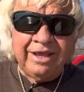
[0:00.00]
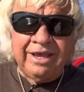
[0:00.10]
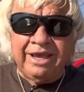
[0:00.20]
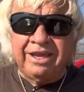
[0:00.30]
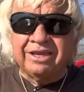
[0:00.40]

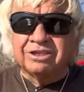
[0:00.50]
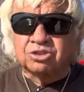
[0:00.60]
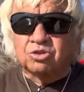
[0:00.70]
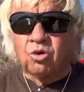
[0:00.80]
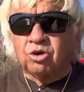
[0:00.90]
Heat
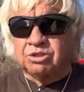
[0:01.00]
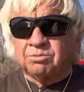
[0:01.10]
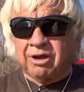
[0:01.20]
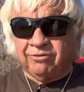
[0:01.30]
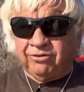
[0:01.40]
destroys
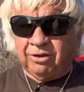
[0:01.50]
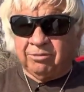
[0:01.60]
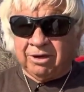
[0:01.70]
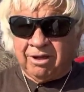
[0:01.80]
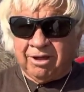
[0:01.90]

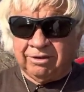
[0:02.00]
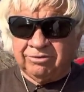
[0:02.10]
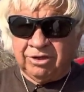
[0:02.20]
monofilament line.